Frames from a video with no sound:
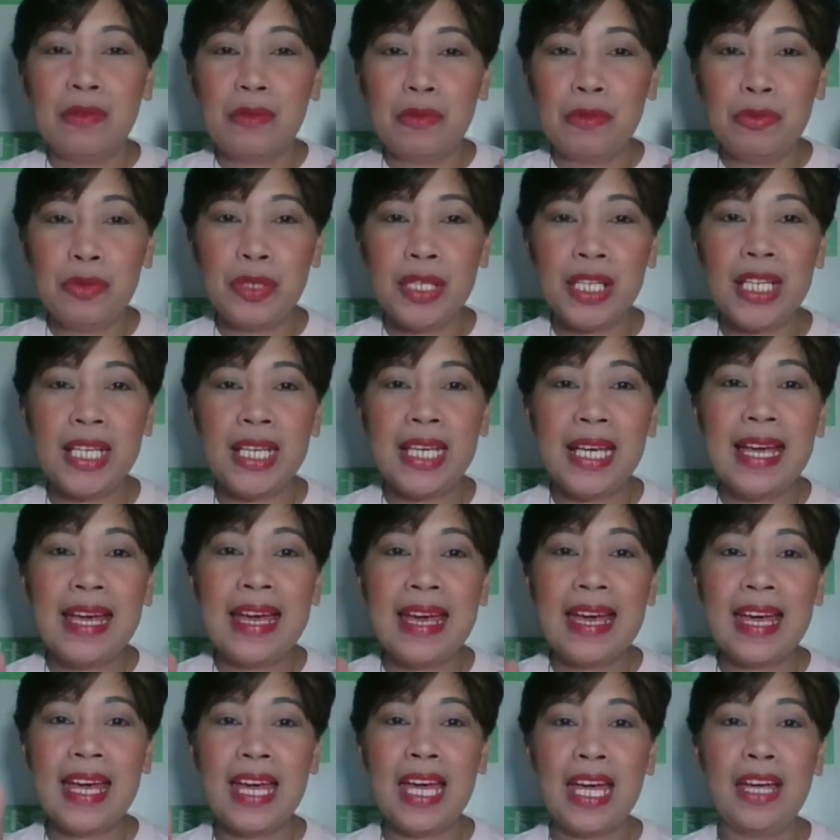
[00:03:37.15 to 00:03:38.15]
we
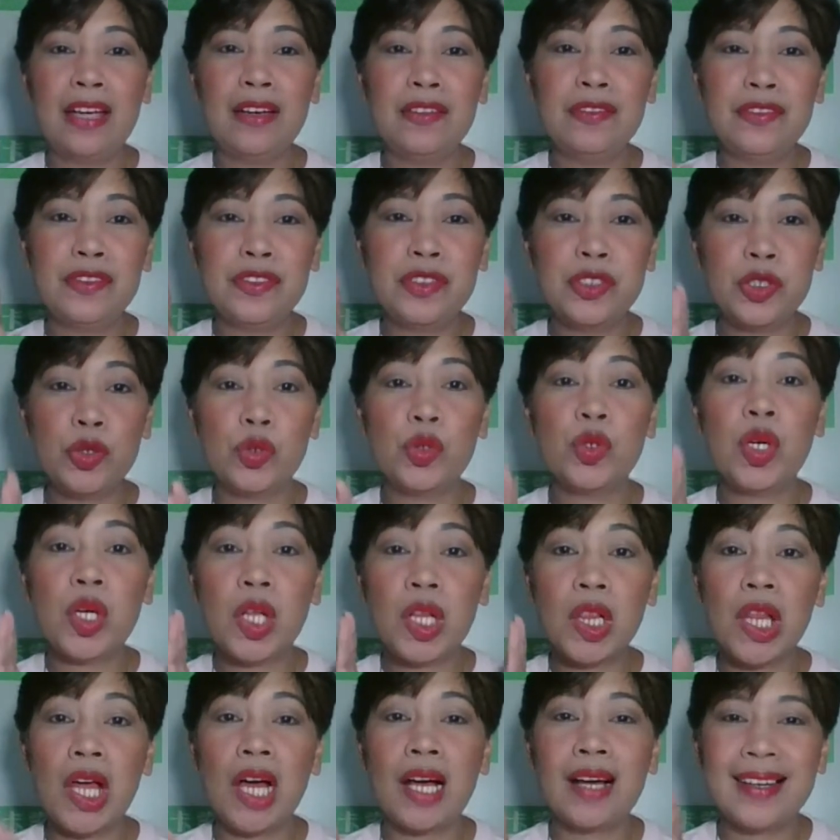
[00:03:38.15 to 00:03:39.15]
have to
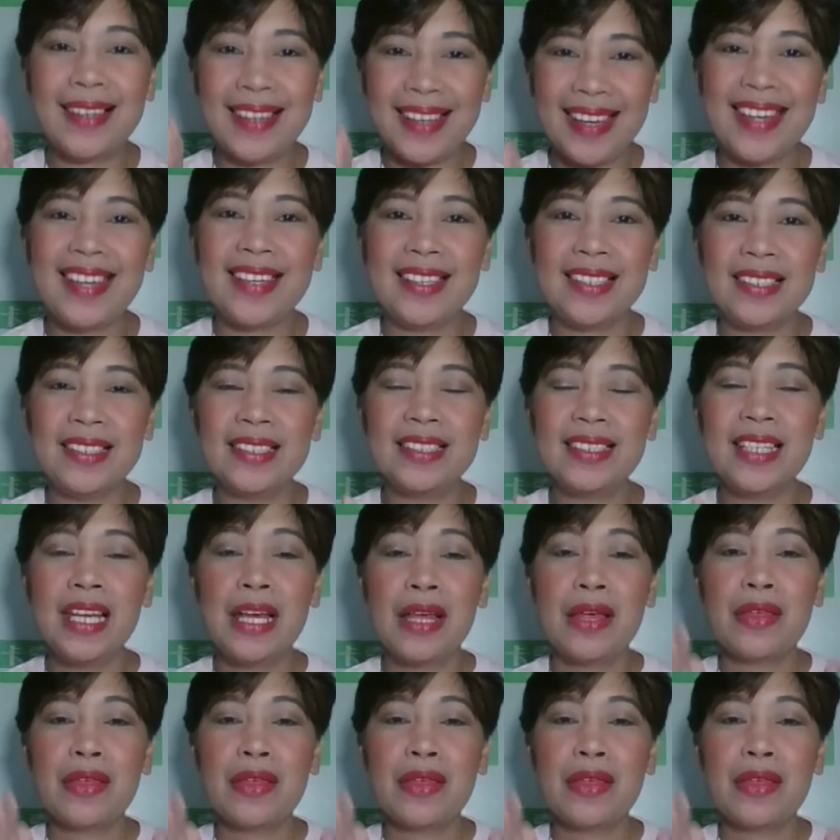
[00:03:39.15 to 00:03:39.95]
clock in